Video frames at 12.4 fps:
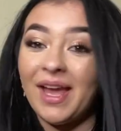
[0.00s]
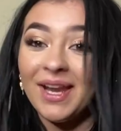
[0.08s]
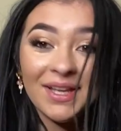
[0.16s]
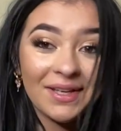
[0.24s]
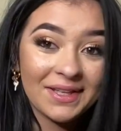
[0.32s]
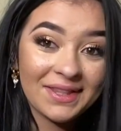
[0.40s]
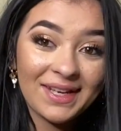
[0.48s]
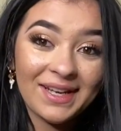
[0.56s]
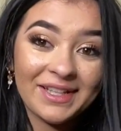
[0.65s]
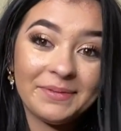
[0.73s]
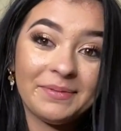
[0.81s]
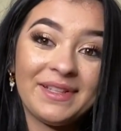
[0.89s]
I didn't get that
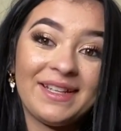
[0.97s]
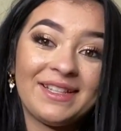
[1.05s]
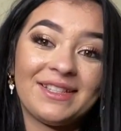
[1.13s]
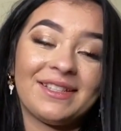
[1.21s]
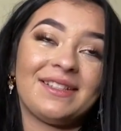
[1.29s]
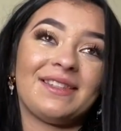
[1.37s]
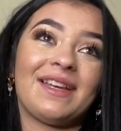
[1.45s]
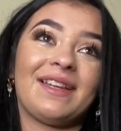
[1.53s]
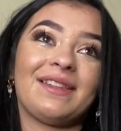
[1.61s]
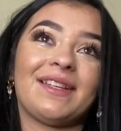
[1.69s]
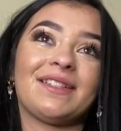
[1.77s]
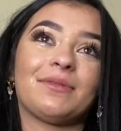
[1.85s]
explanation, and
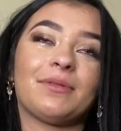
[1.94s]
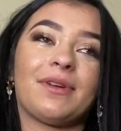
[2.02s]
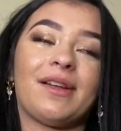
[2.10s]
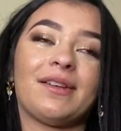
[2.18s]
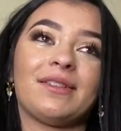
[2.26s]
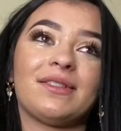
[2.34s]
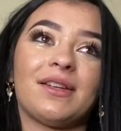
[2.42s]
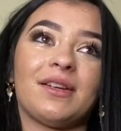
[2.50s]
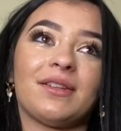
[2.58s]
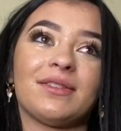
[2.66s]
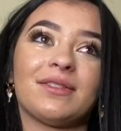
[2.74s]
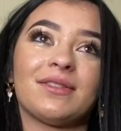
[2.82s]
that's what kind of
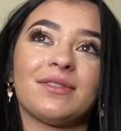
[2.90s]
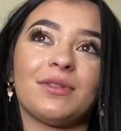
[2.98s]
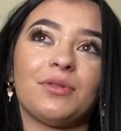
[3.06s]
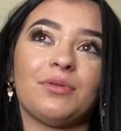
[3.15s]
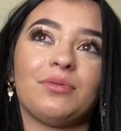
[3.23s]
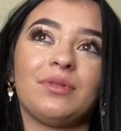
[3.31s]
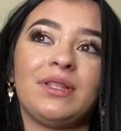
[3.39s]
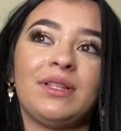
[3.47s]
sucks. So